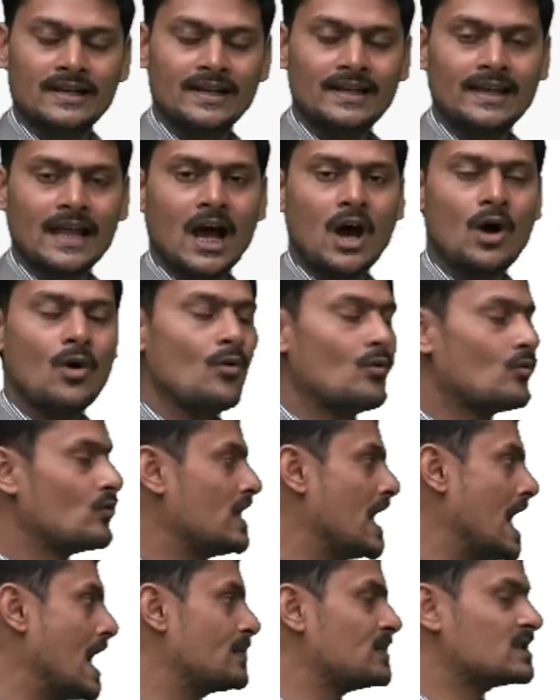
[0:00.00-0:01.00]
till now
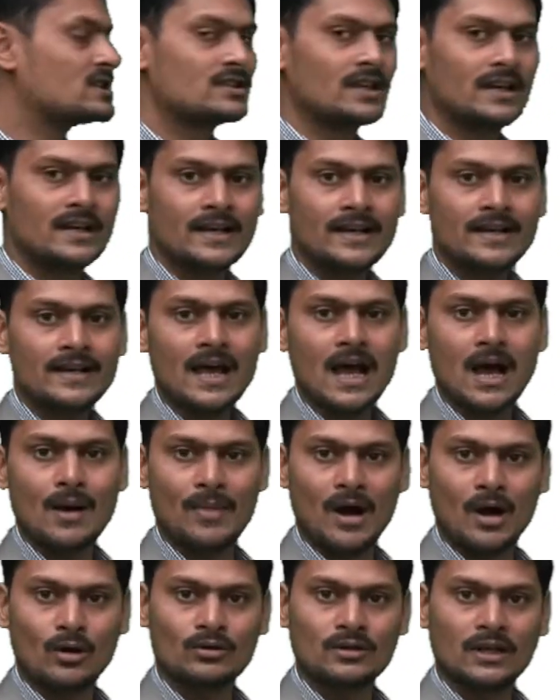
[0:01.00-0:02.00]
we have studied
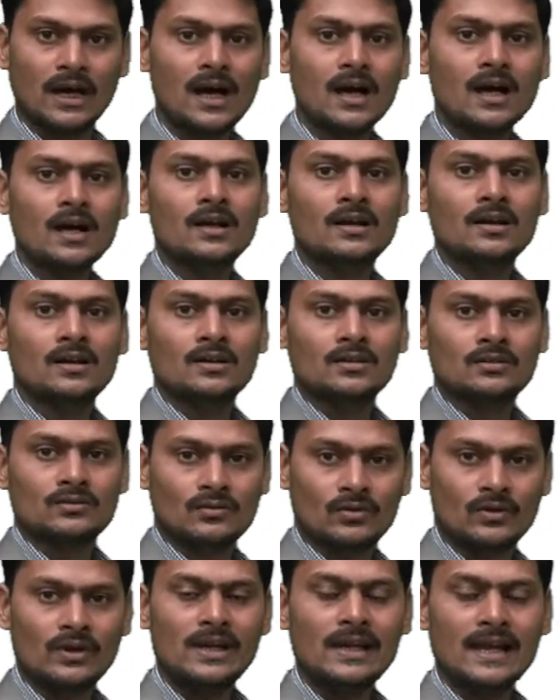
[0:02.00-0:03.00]
about
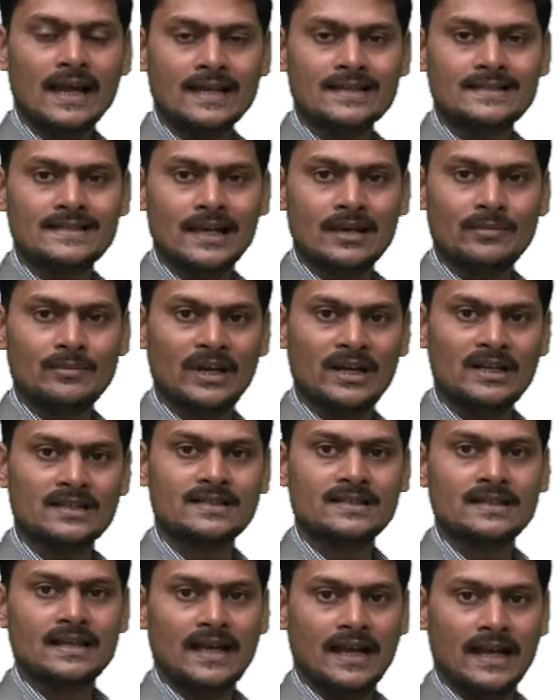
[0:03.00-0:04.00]
the three line
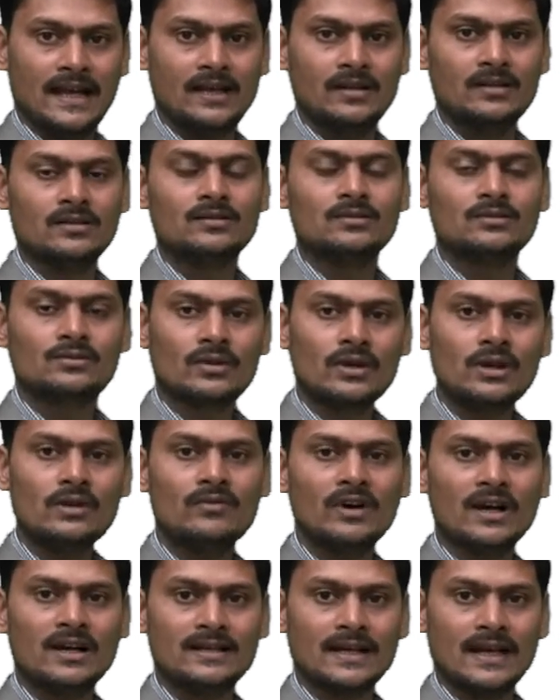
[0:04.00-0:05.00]
segments and three
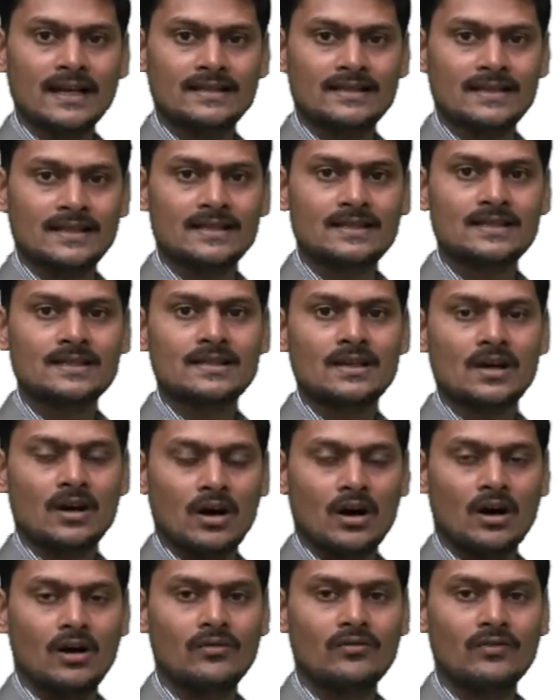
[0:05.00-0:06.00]
vertices
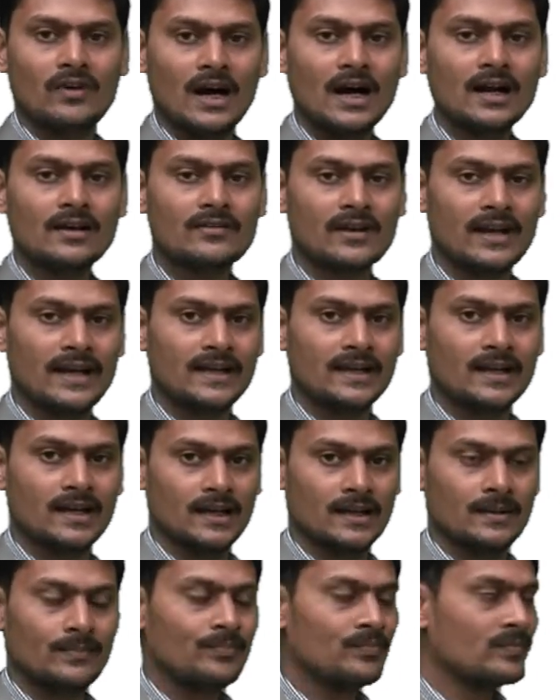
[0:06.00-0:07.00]
of a
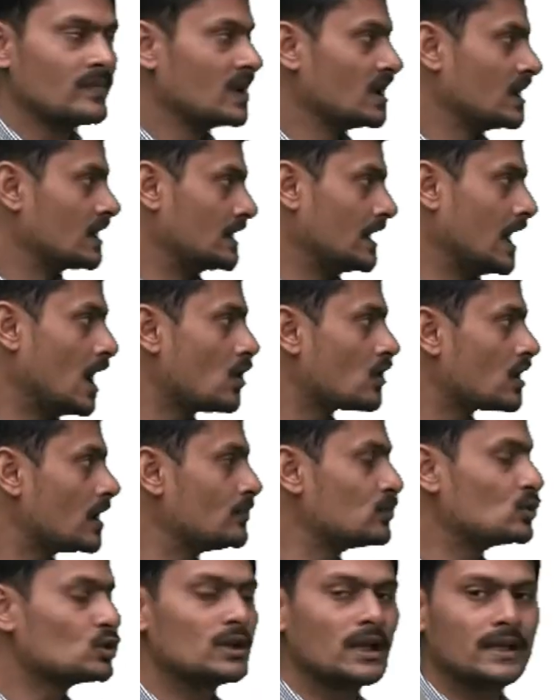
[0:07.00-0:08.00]
triangle. Now
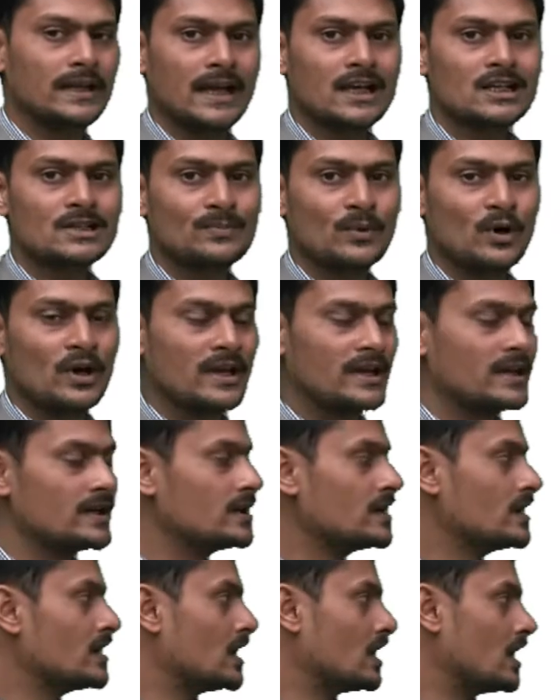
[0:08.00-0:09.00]
come to the next
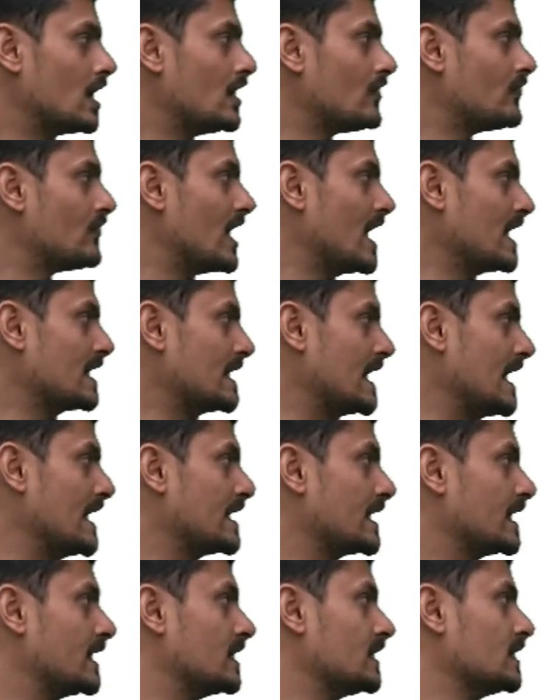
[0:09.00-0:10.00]
point of a
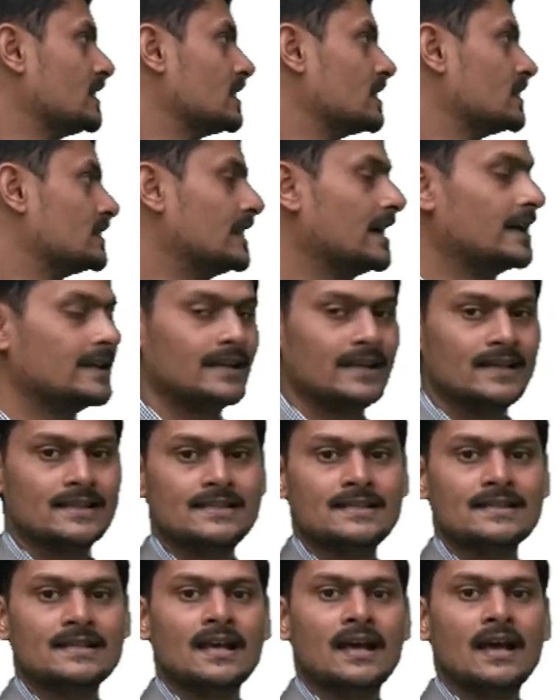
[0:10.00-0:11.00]
triangle, that
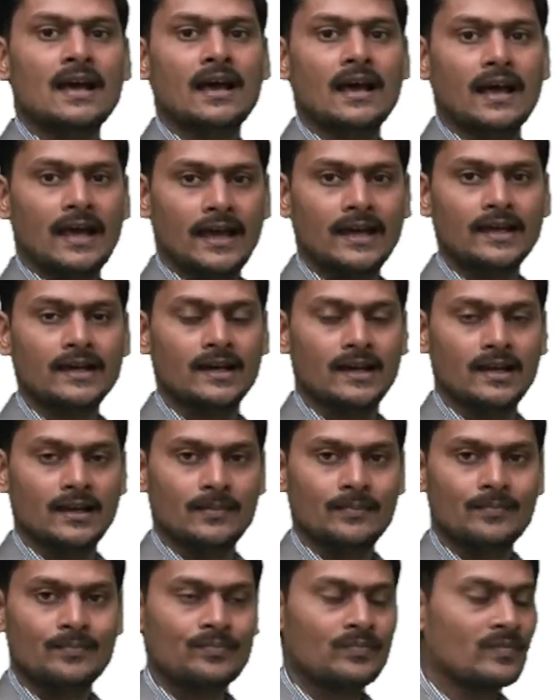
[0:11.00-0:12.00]
is
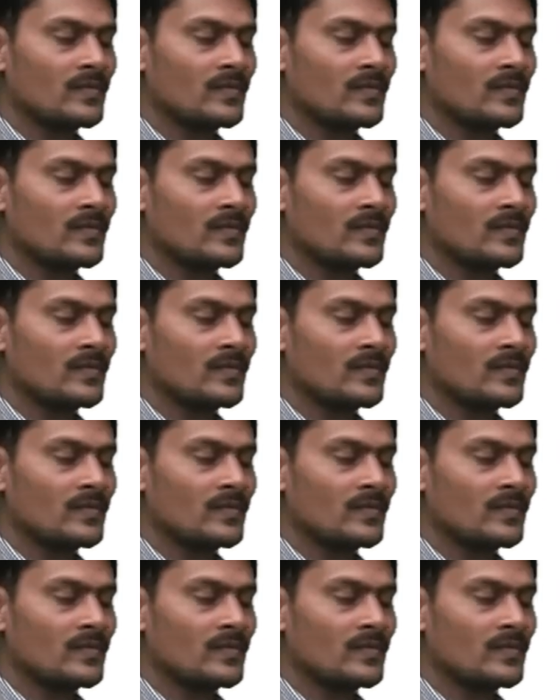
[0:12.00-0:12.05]
angle.